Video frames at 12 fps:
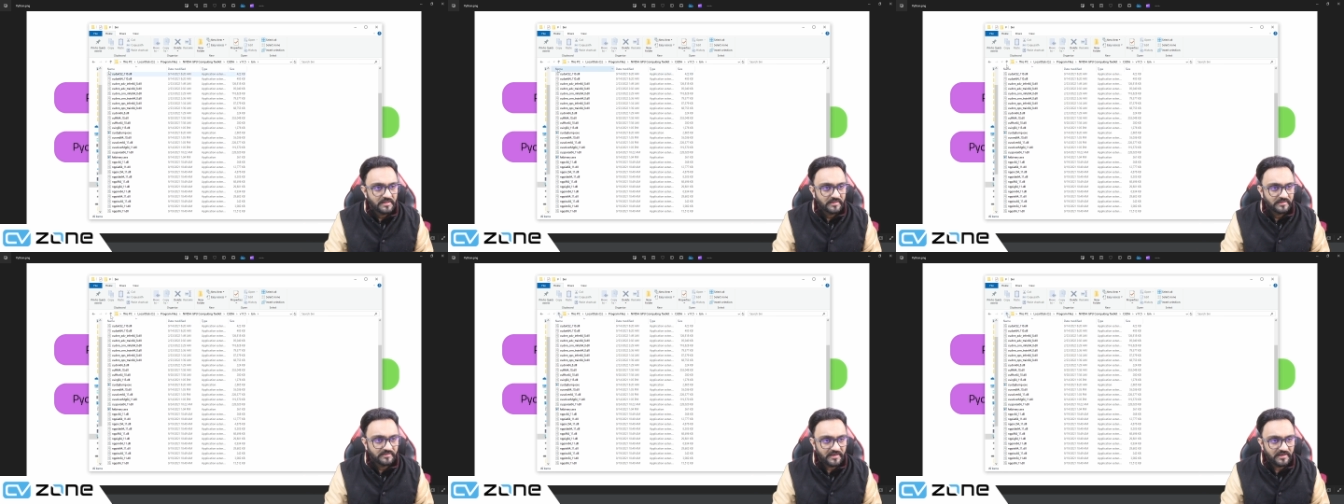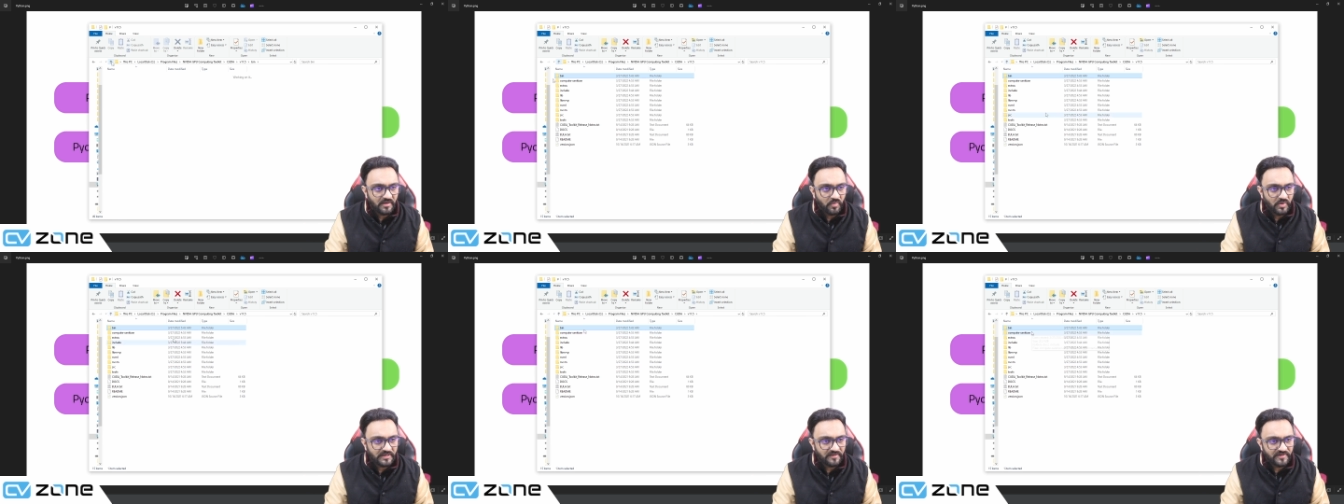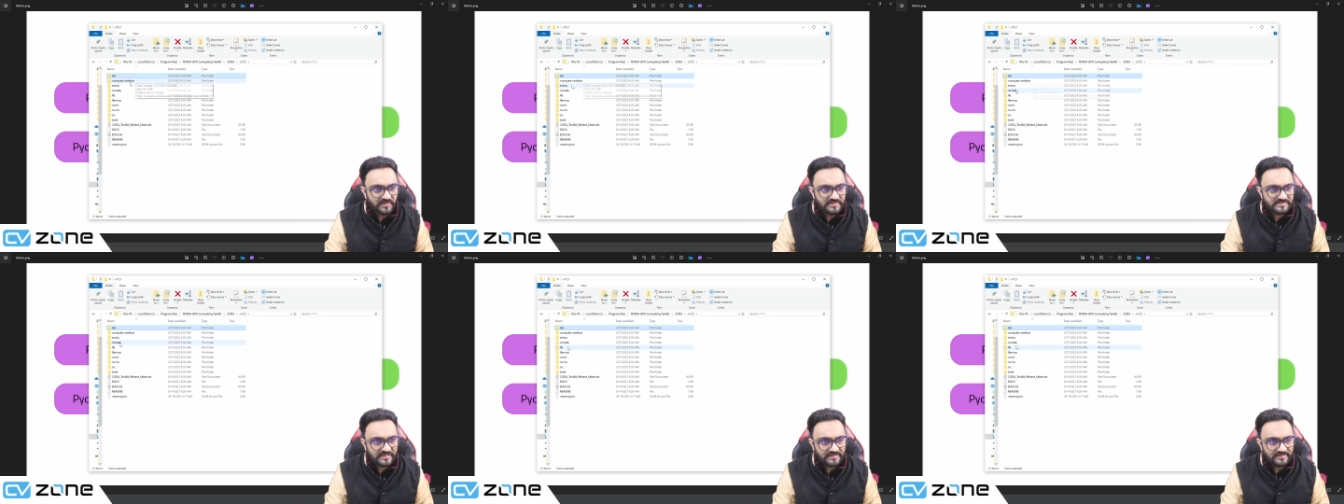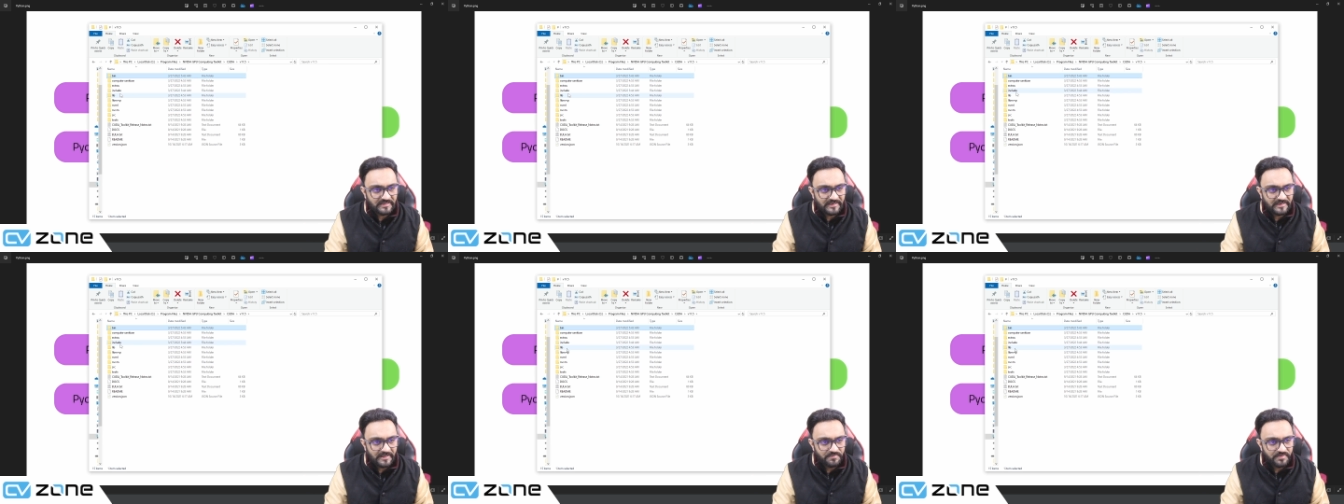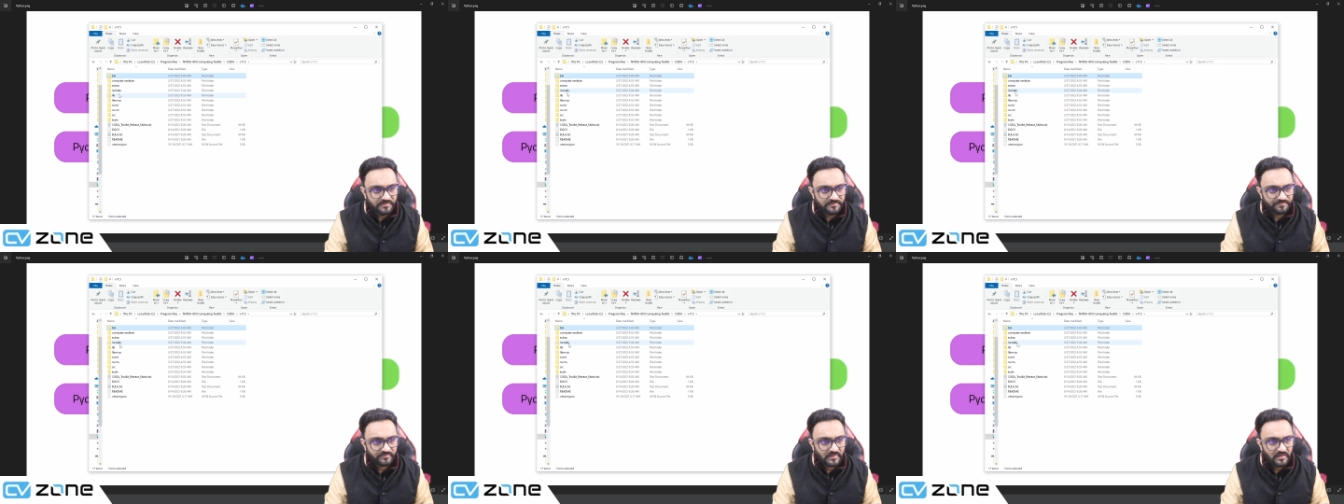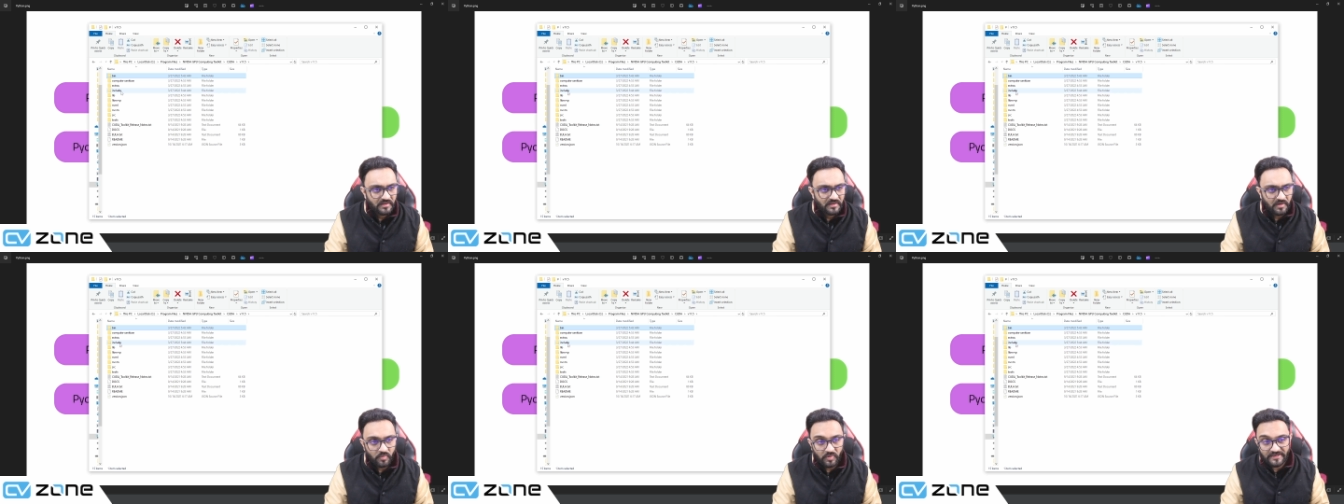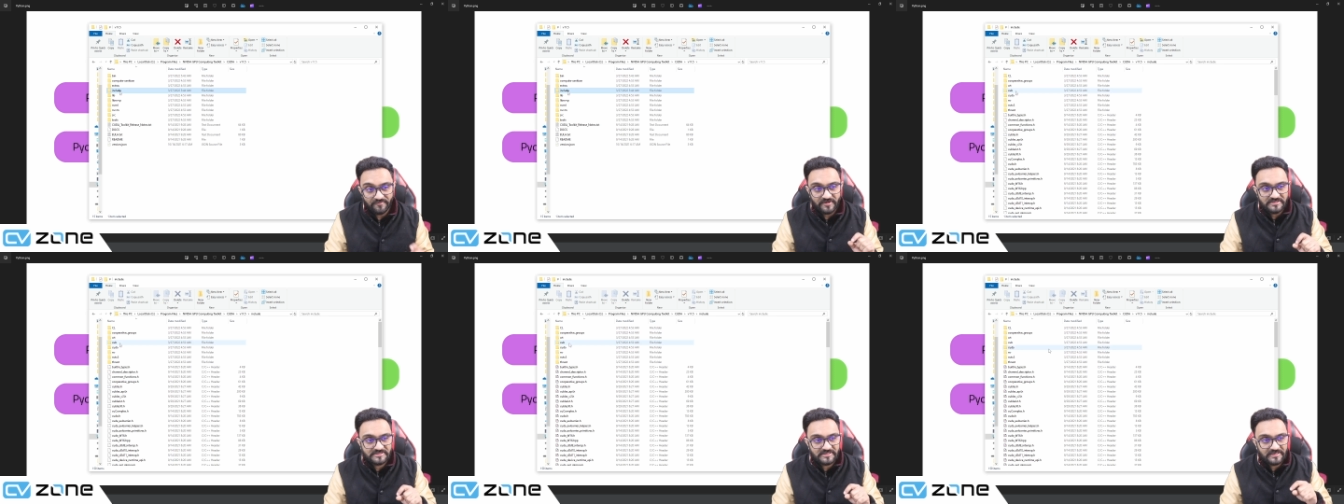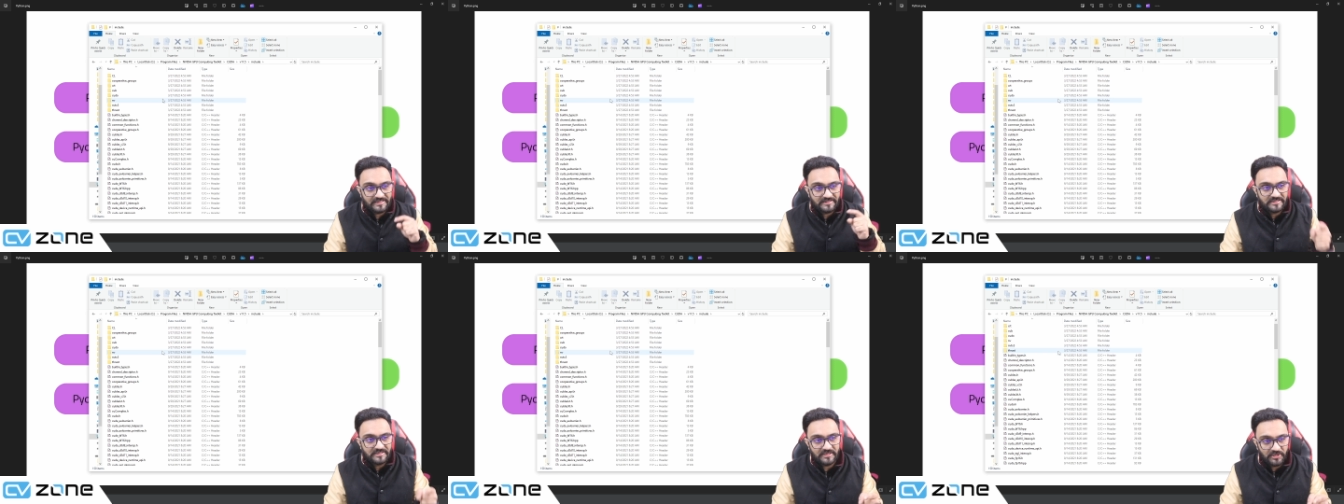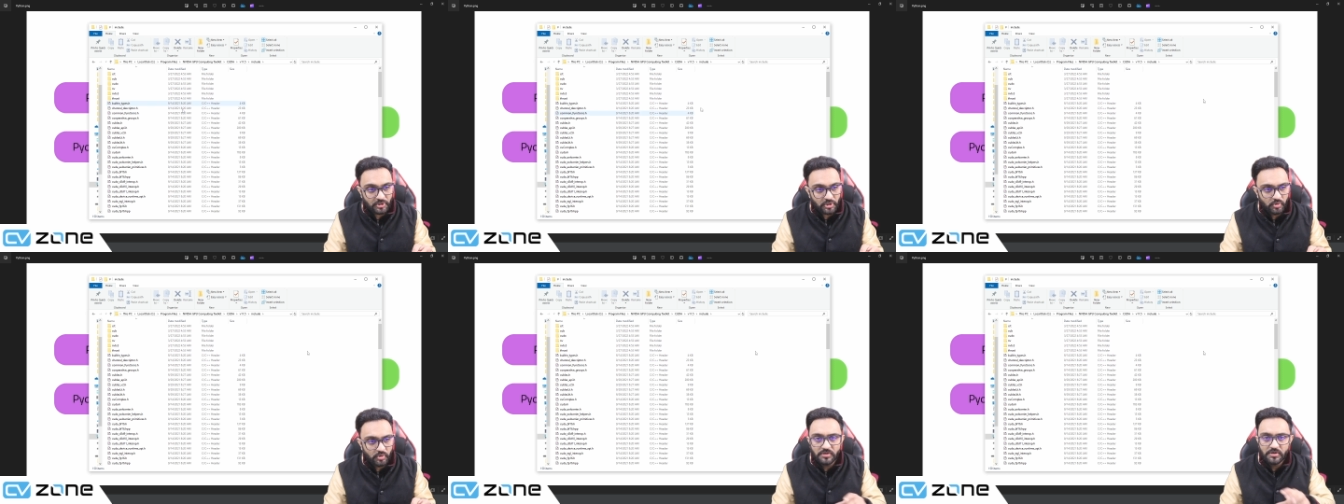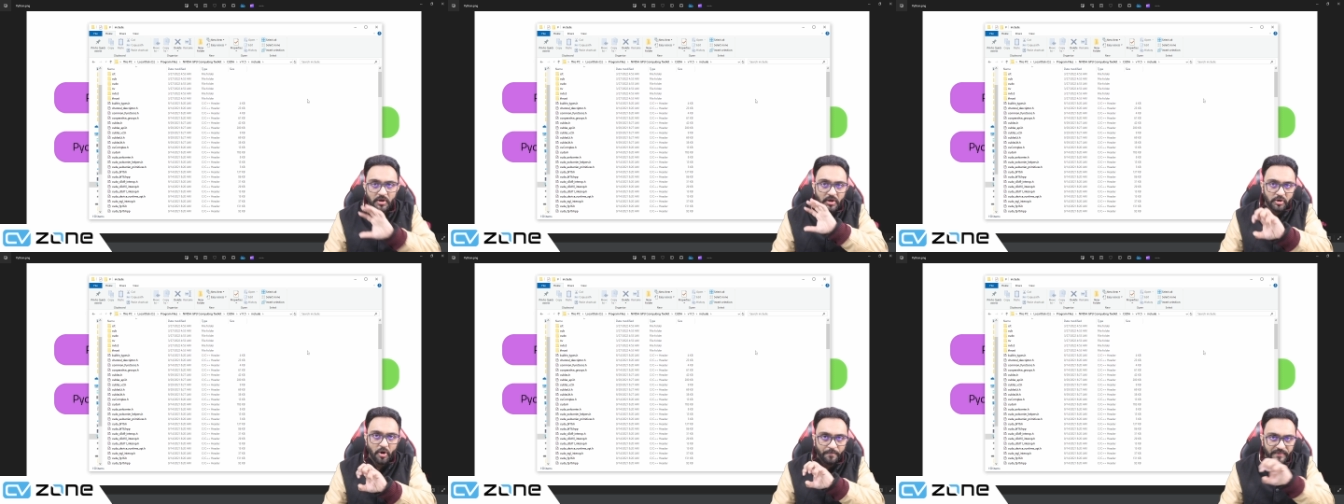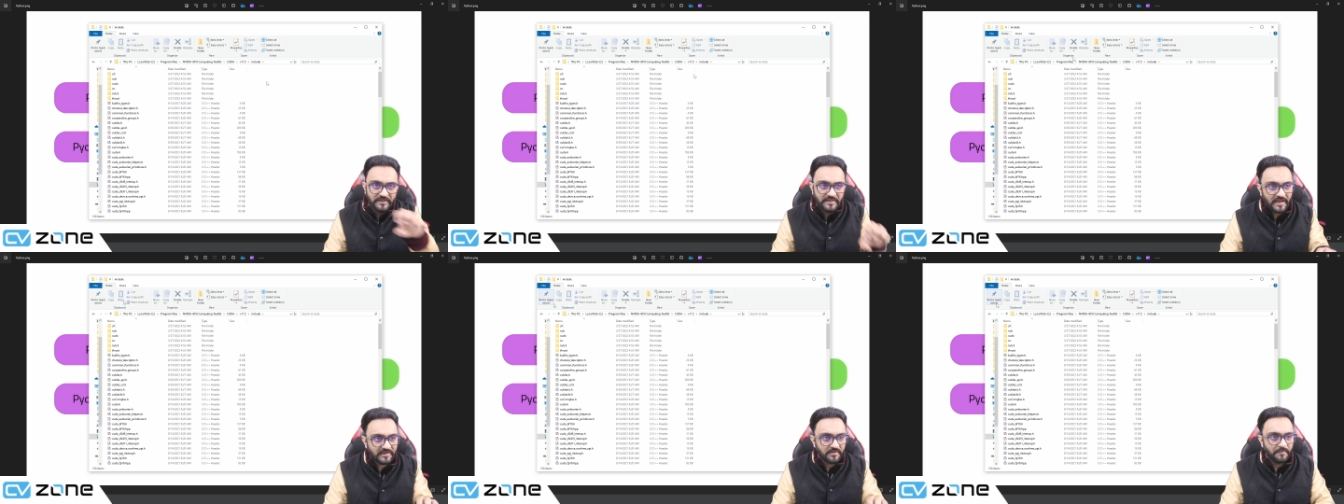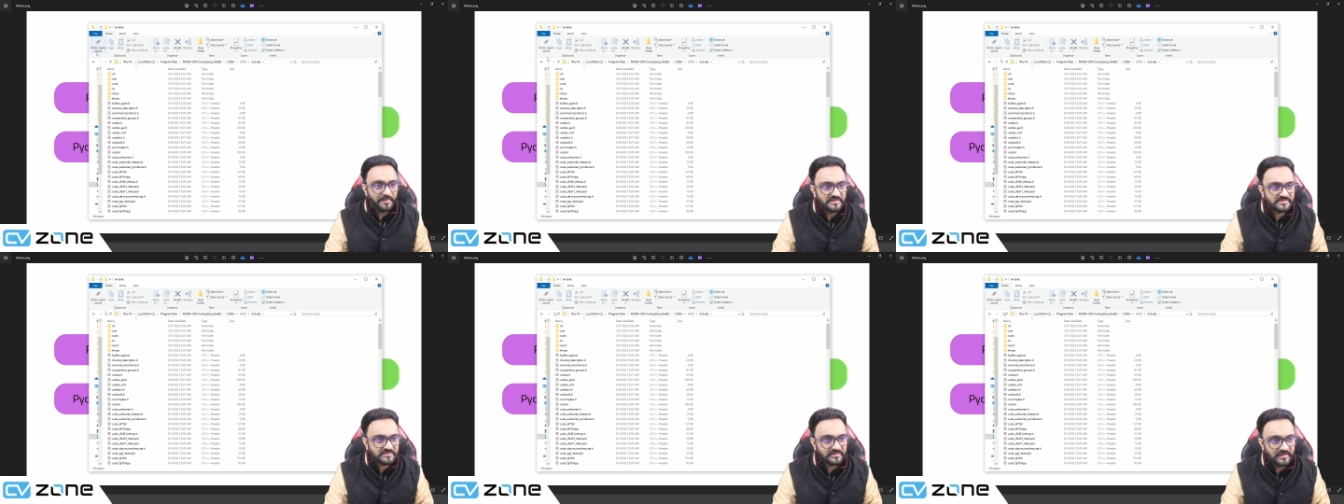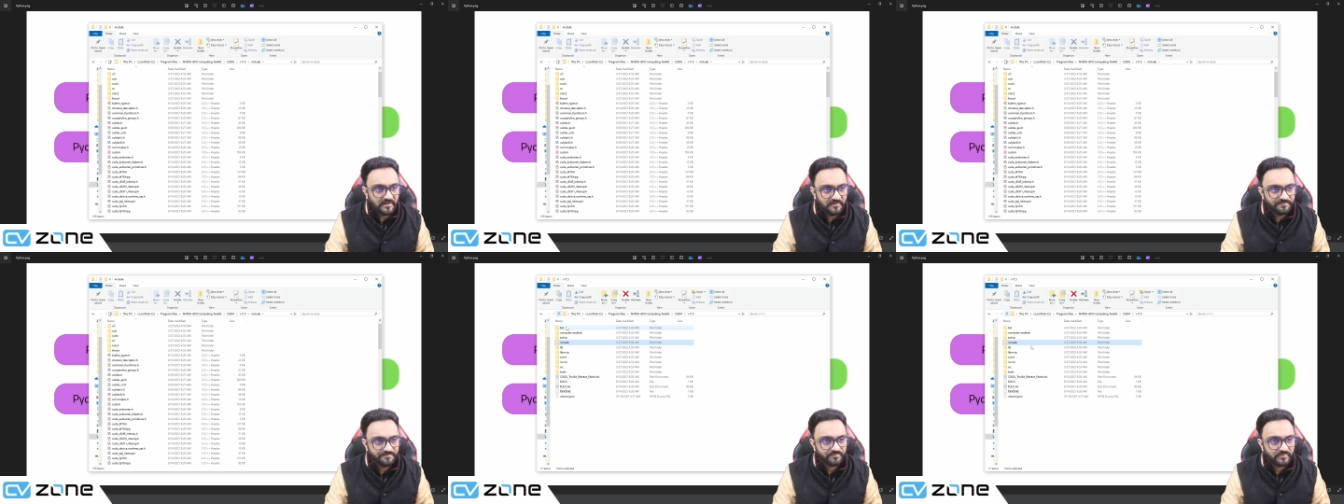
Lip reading: Then whatever is in the lib, whatever is in the include, copy that, paste it here.